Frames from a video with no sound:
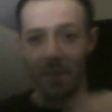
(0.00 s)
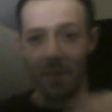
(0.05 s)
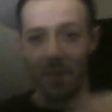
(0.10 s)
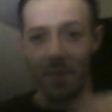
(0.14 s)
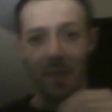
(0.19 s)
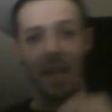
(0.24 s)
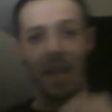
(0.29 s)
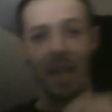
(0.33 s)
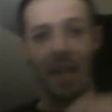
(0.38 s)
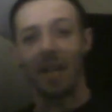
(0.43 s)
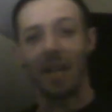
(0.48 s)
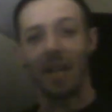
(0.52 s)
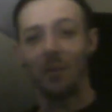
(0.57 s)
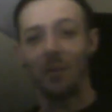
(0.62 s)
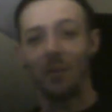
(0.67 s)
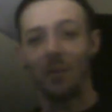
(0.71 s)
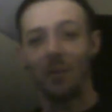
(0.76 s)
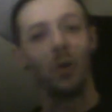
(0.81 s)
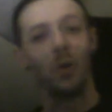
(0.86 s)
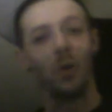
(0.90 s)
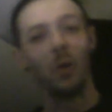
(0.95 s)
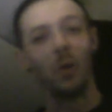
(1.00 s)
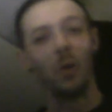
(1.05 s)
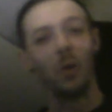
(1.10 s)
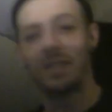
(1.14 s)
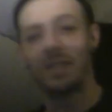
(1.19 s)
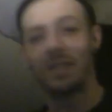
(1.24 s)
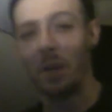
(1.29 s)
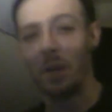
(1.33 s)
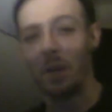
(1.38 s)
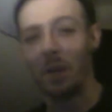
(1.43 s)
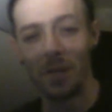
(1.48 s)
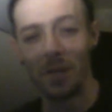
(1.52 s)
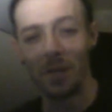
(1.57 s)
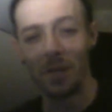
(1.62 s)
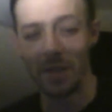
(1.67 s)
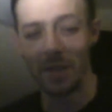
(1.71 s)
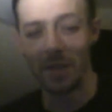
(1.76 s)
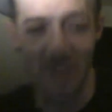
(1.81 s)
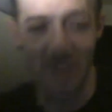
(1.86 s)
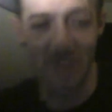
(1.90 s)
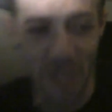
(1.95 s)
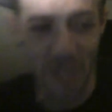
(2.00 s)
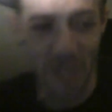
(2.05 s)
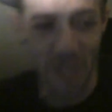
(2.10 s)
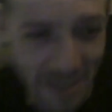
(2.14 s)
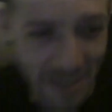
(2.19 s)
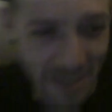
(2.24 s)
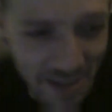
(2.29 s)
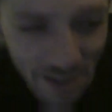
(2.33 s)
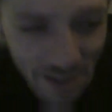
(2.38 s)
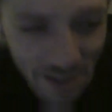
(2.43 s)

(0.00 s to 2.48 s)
Yeah, Phil Anselmo is like Jesus to